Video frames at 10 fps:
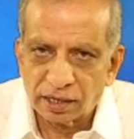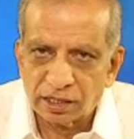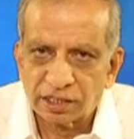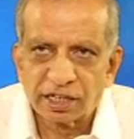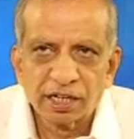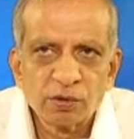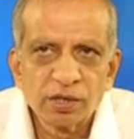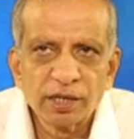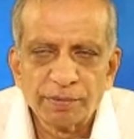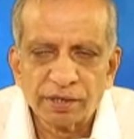It can
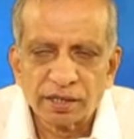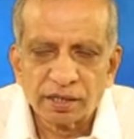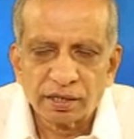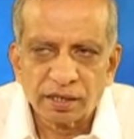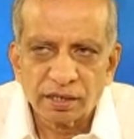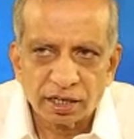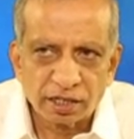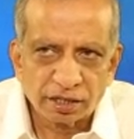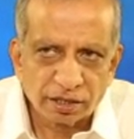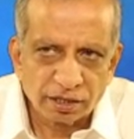only be
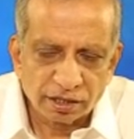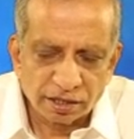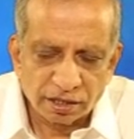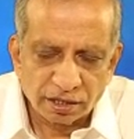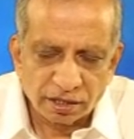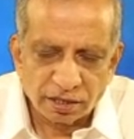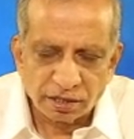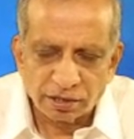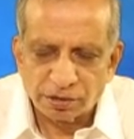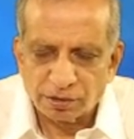A
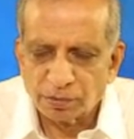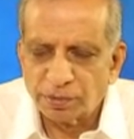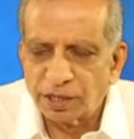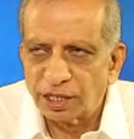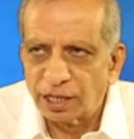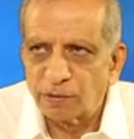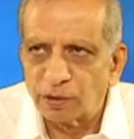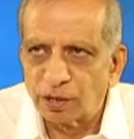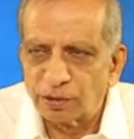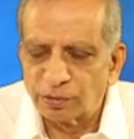should be
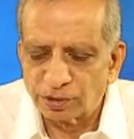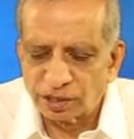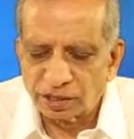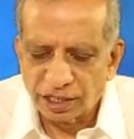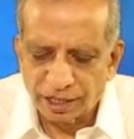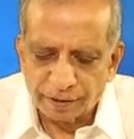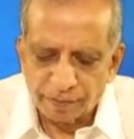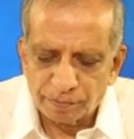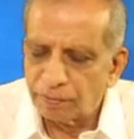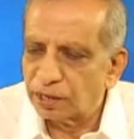equal to A
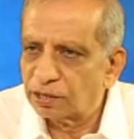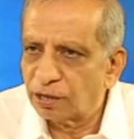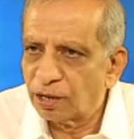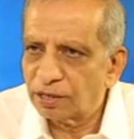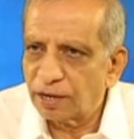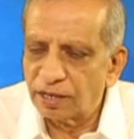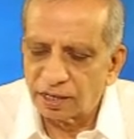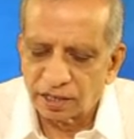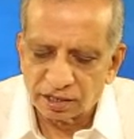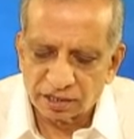but not
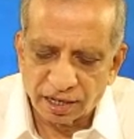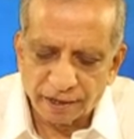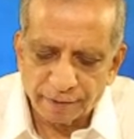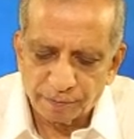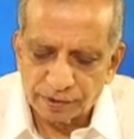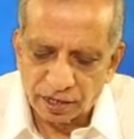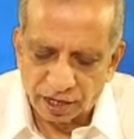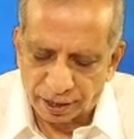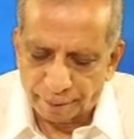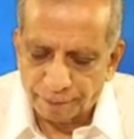greater than
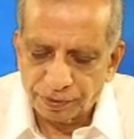A.